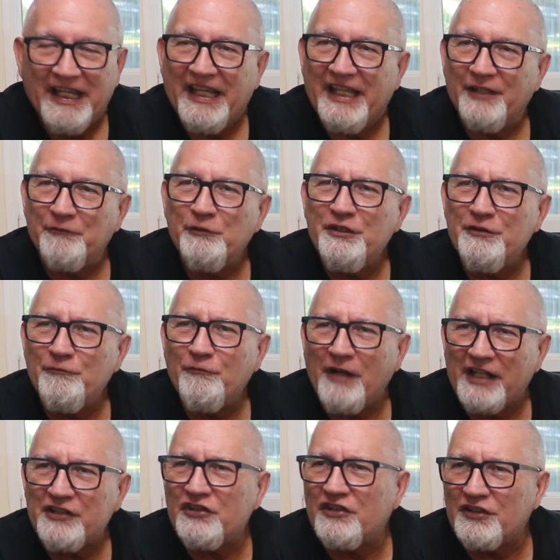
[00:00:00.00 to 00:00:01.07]
And we
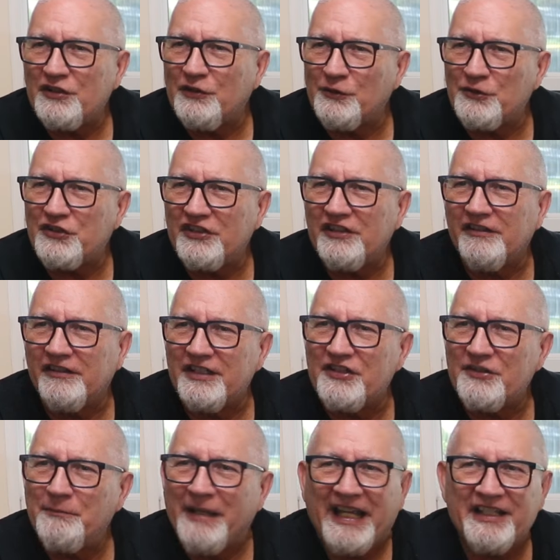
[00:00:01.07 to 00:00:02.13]
watched this whole
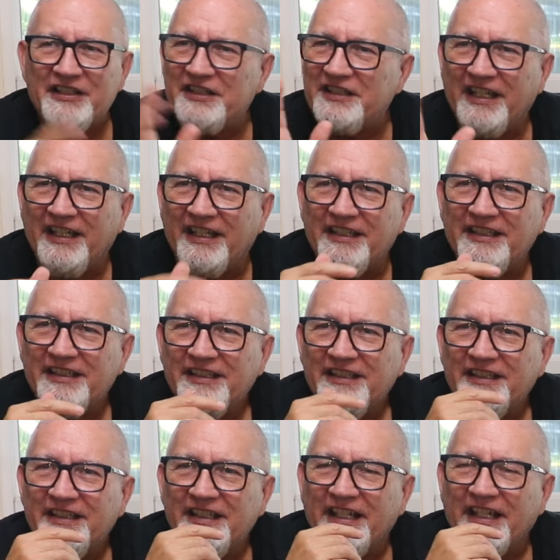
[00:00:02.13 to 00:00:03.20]
series back in the day. Yeah.